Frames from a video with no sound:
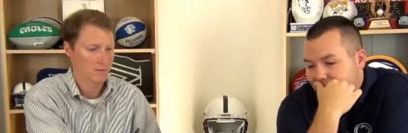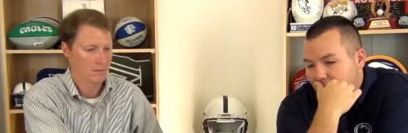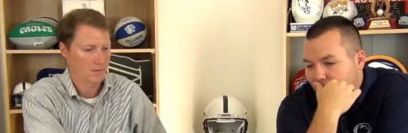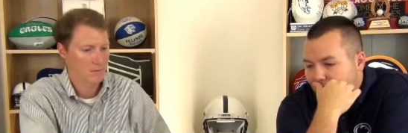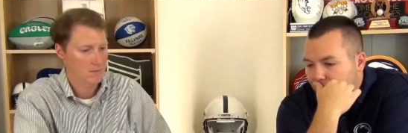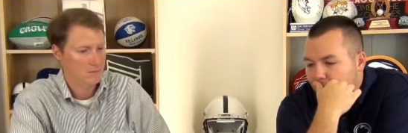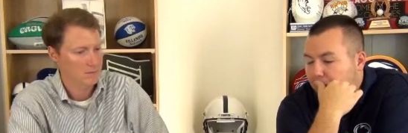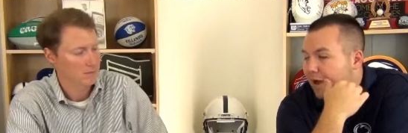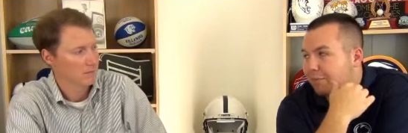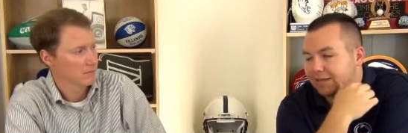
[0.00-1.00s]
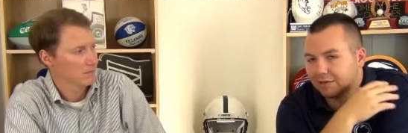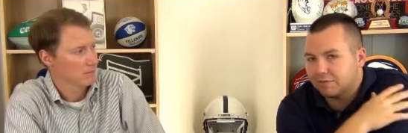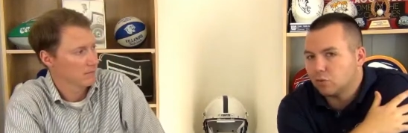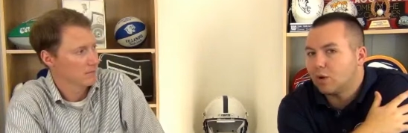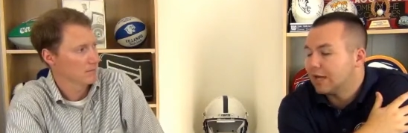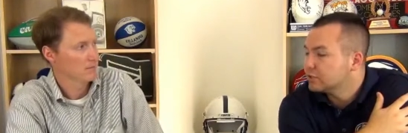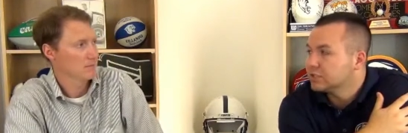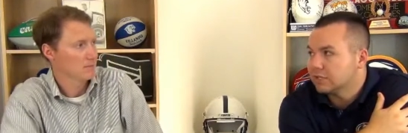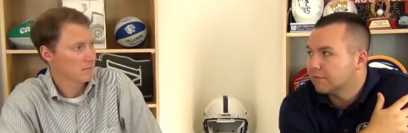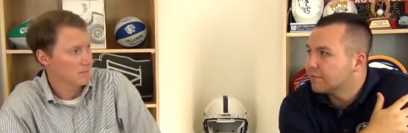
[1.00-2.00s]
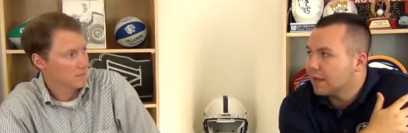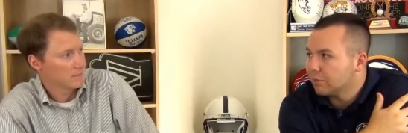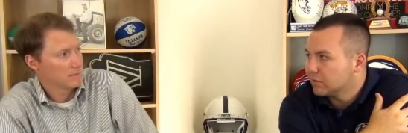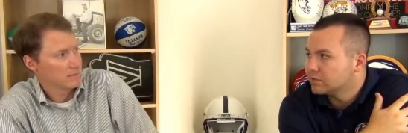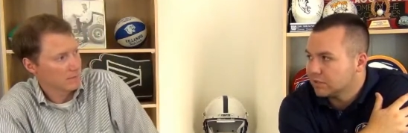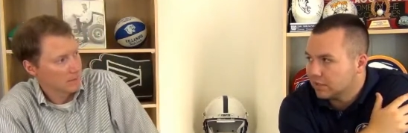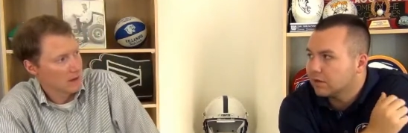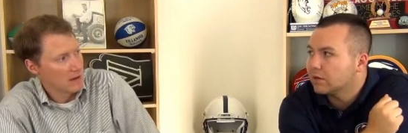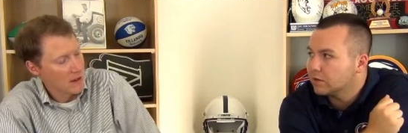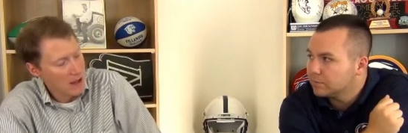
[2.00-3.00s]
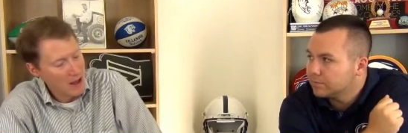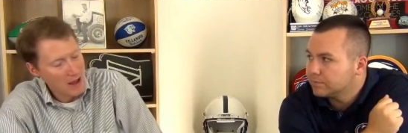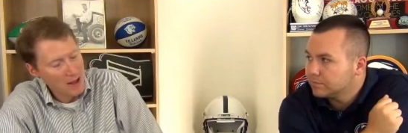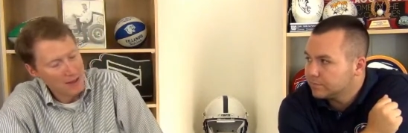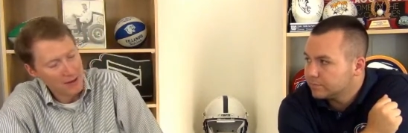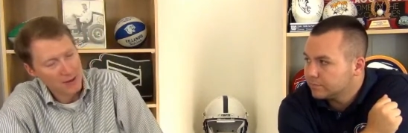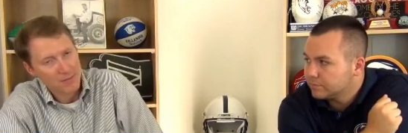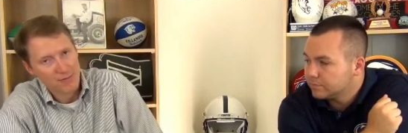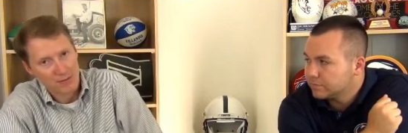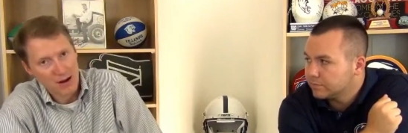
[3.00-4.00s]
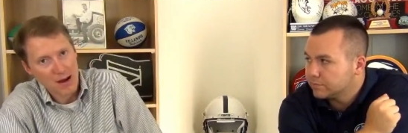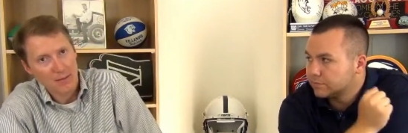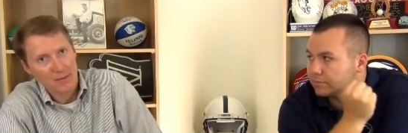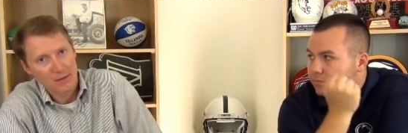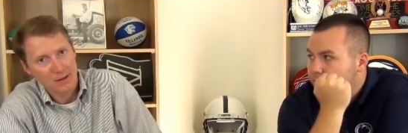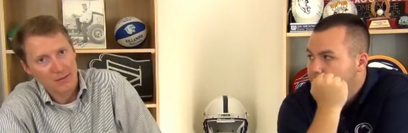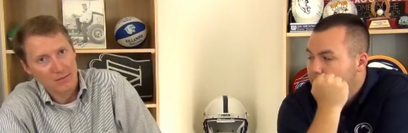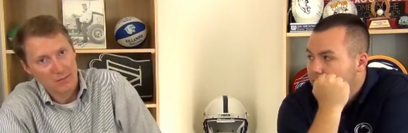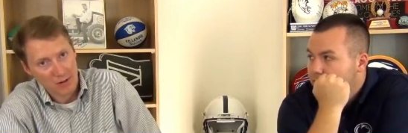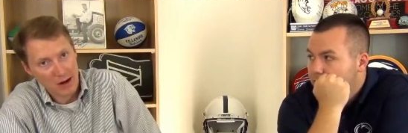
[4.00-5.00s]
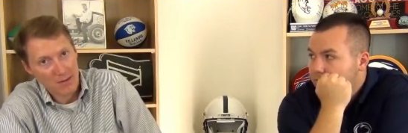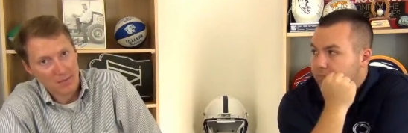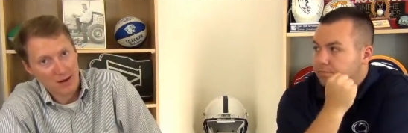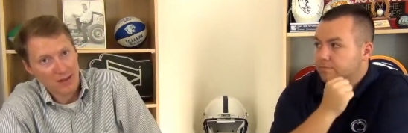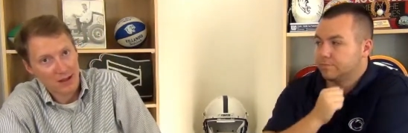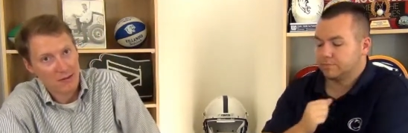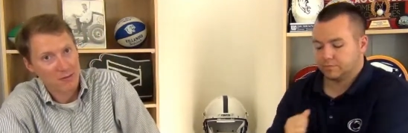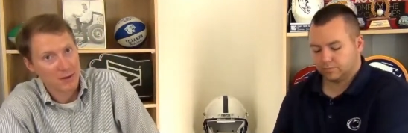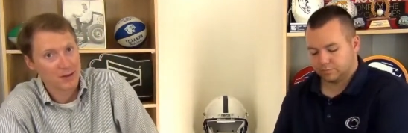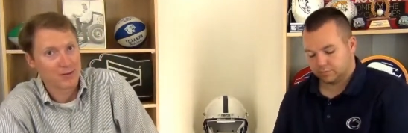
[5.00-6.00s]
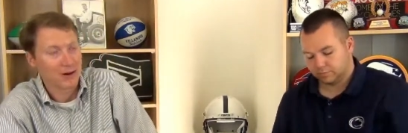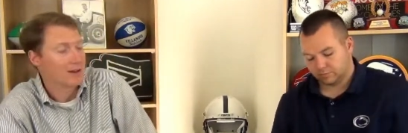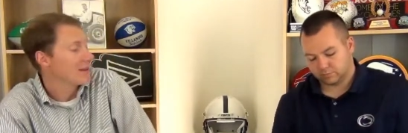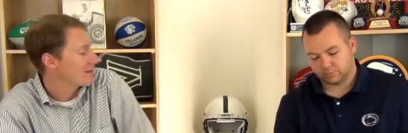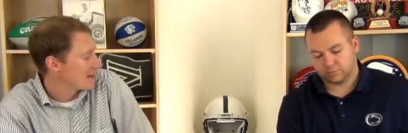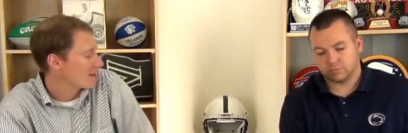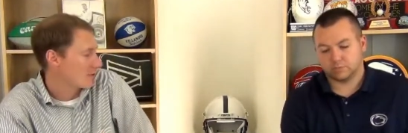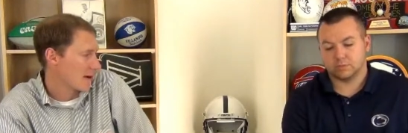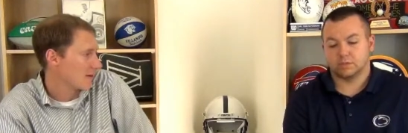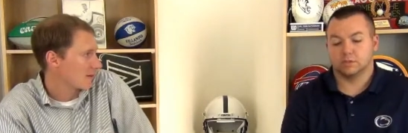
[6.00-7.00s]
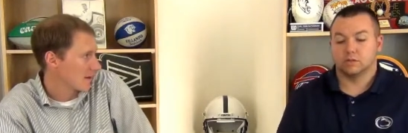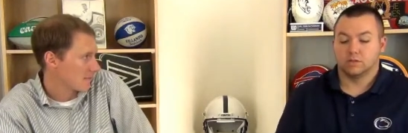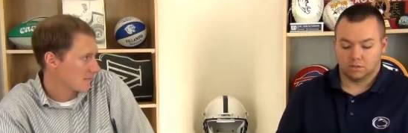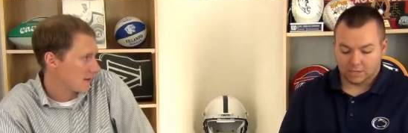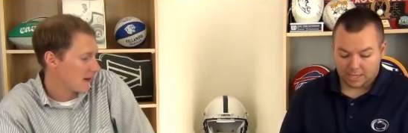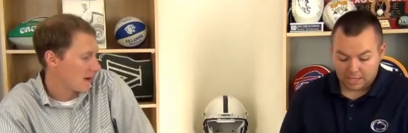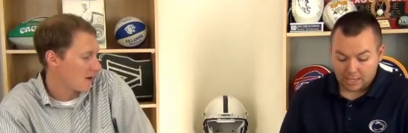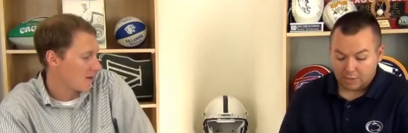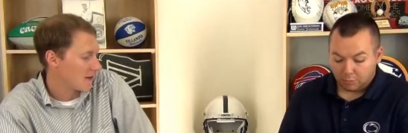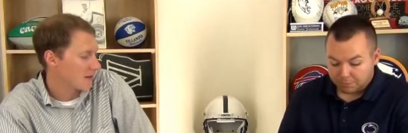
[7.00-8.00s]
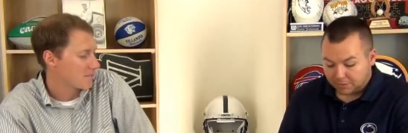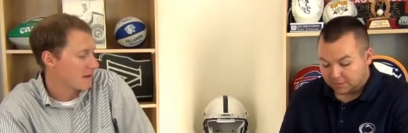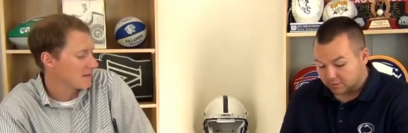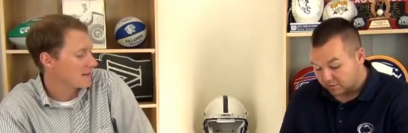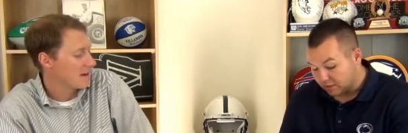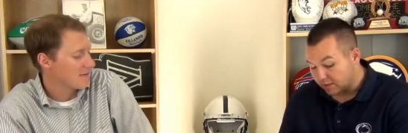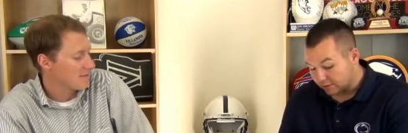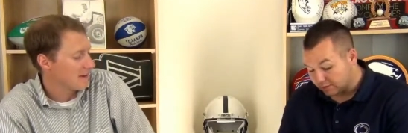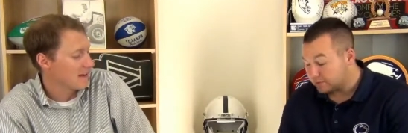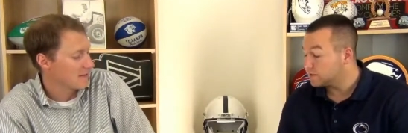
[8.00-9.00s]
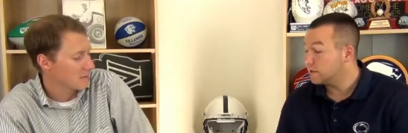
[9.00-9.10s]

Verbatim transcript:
Speaker 1: I think they would probably give it to Washington if that were the scenario.
Speaker 2: I think you're probably right, but I think it would be at the very least interesting. I, I it would be Penn discussed. State fans